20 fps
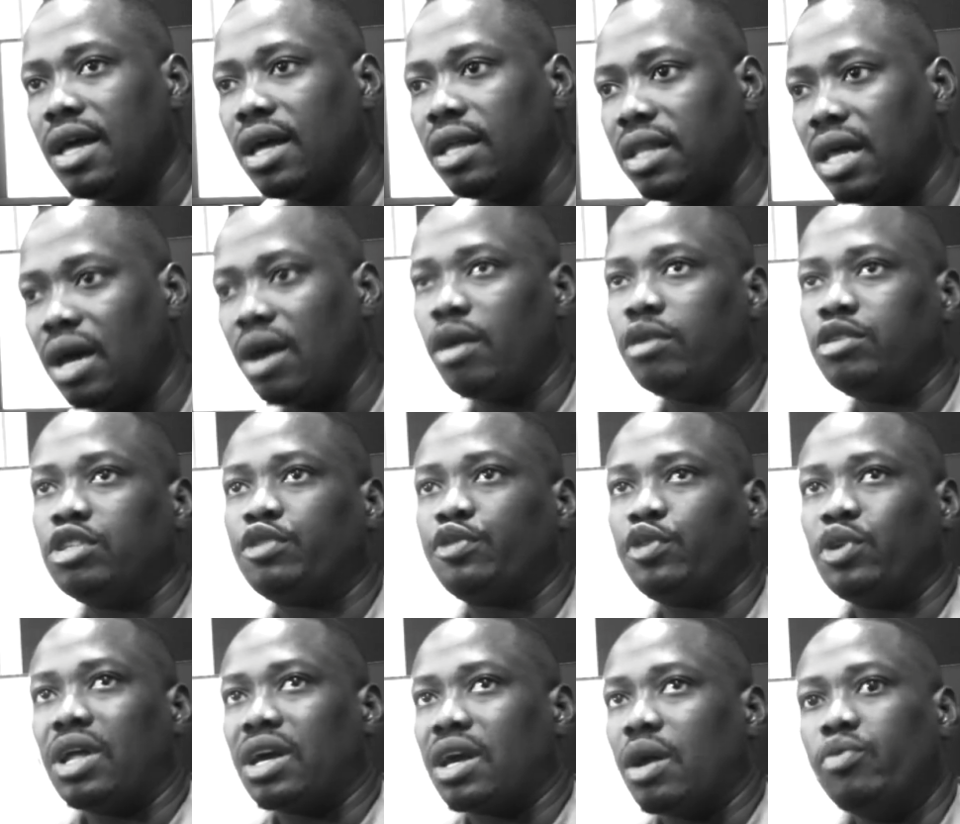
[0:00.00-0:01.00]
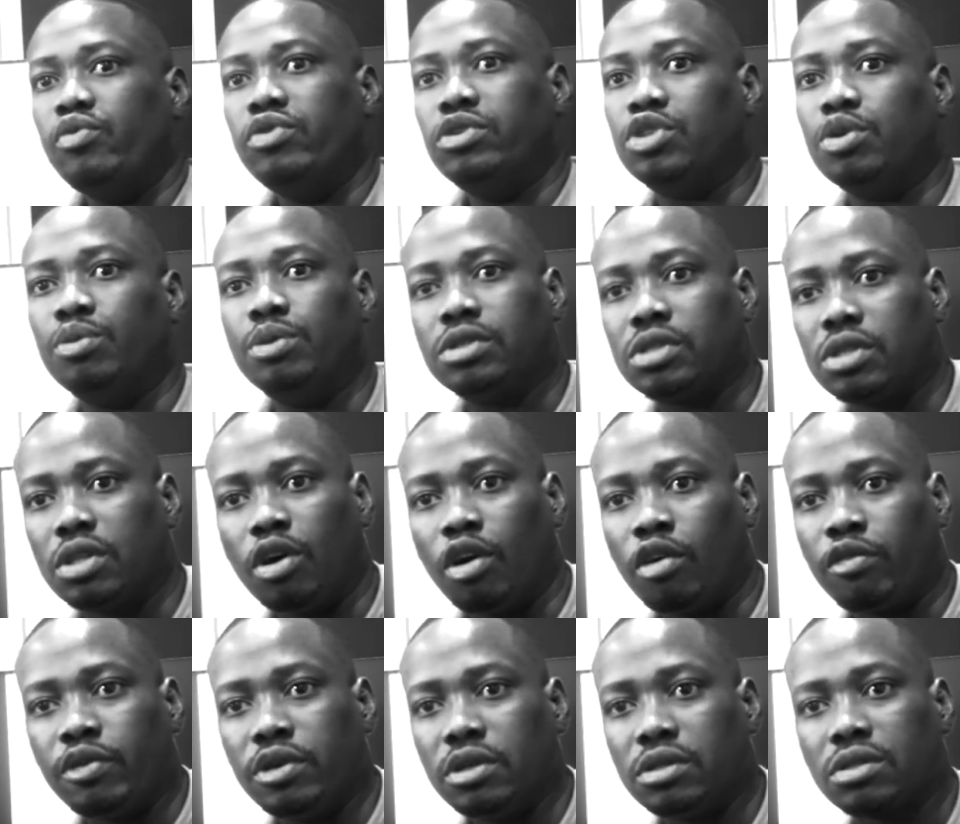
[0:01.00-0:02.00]
now I just feel like I'm resuming to the
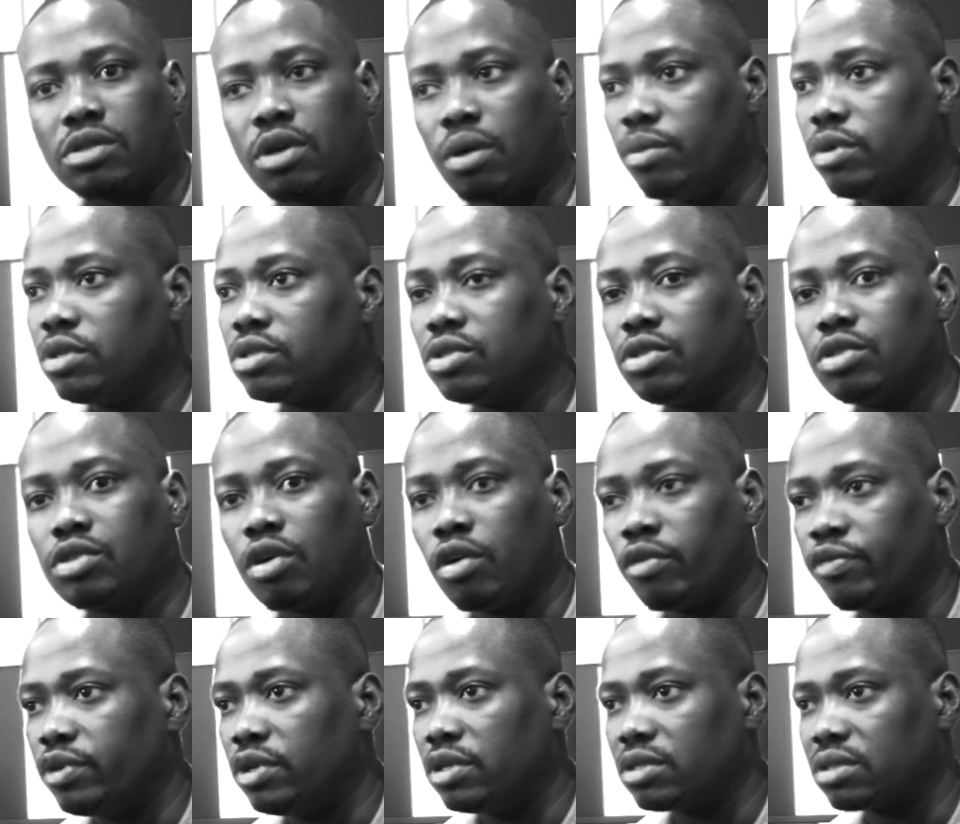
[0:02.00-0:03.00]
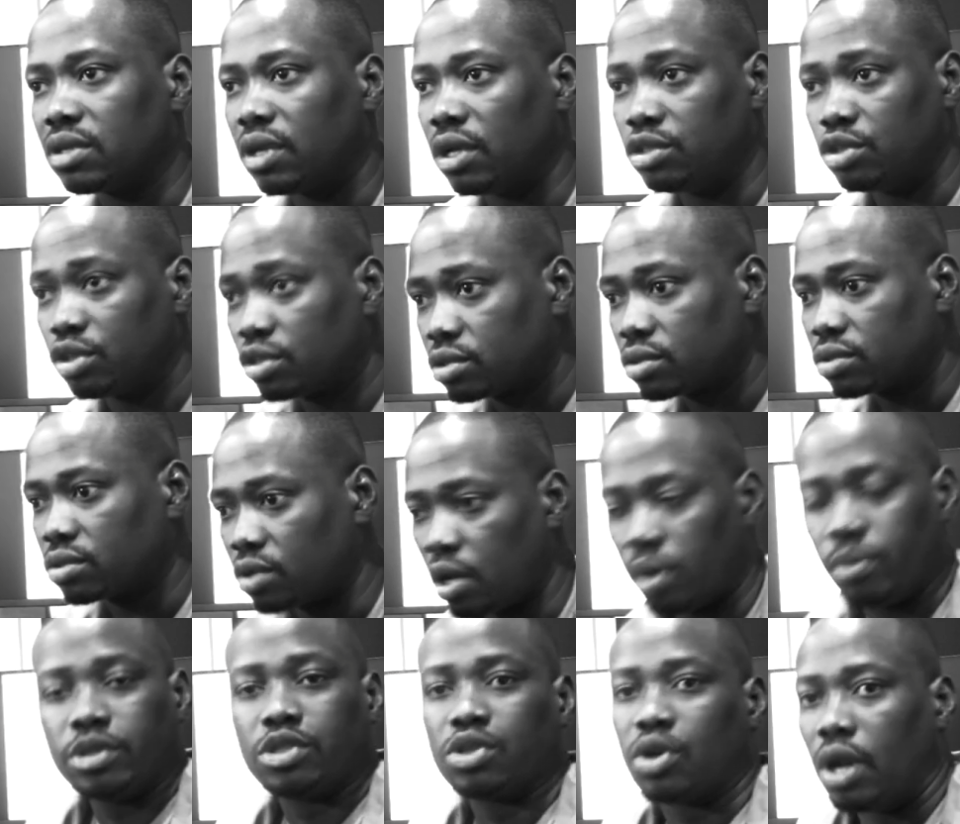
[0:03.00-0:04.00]
office, coming to this office, and just
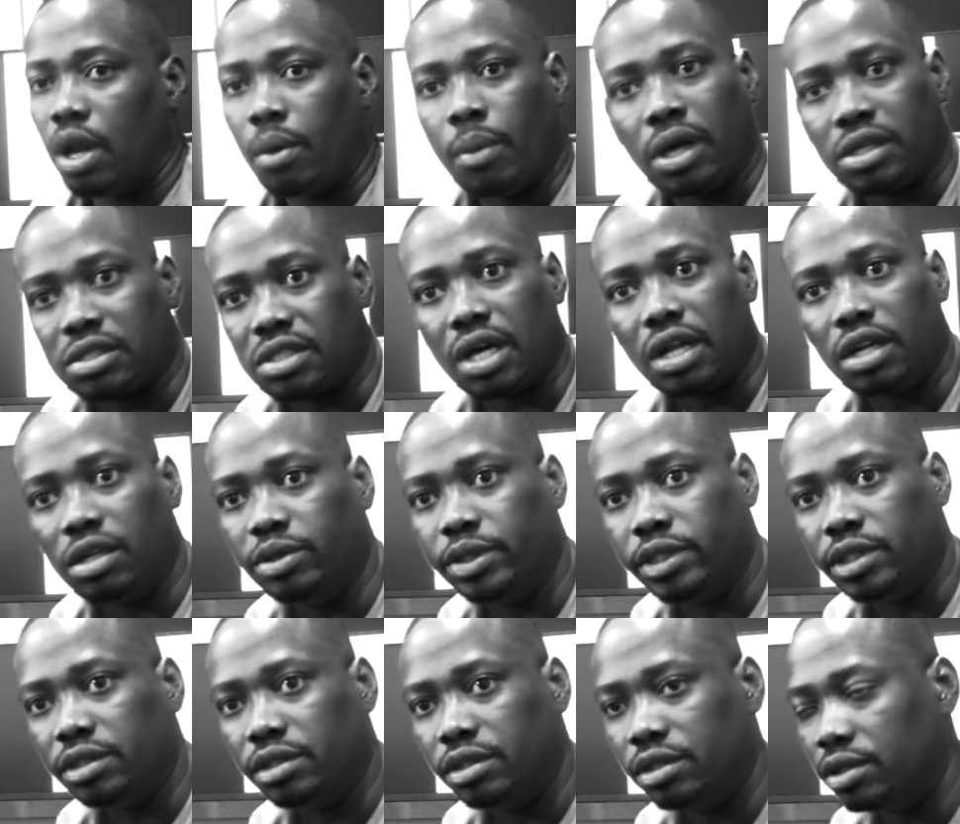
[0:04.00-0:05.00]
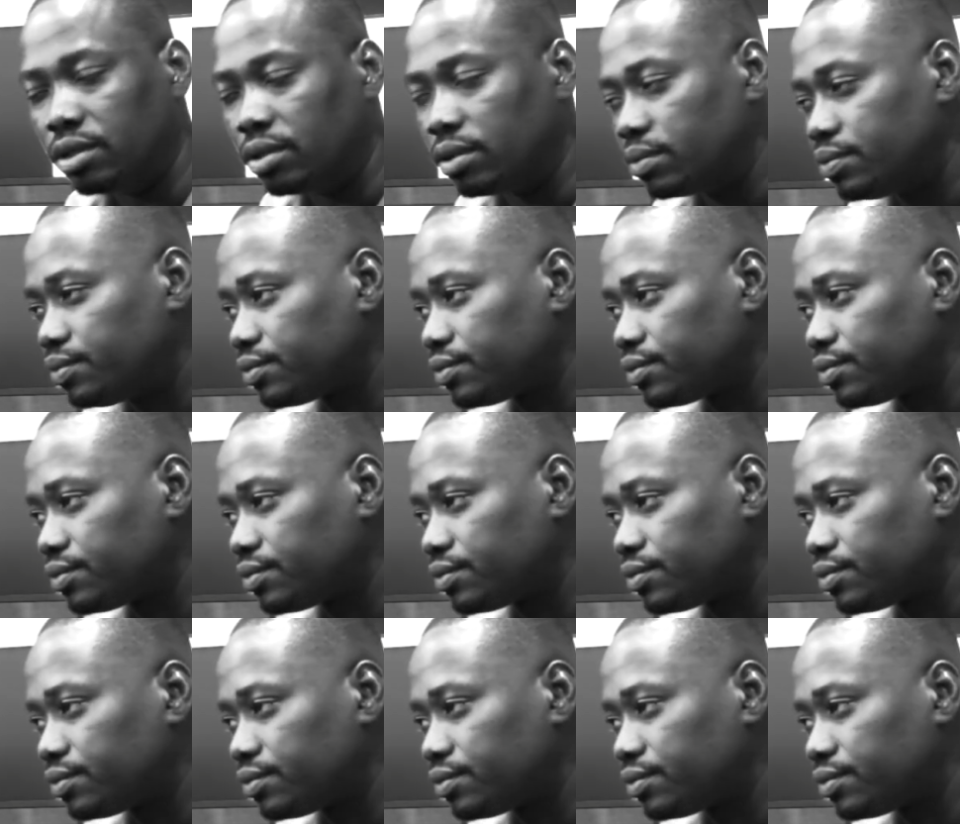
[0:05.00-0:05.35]
coming to collect my salary, you know.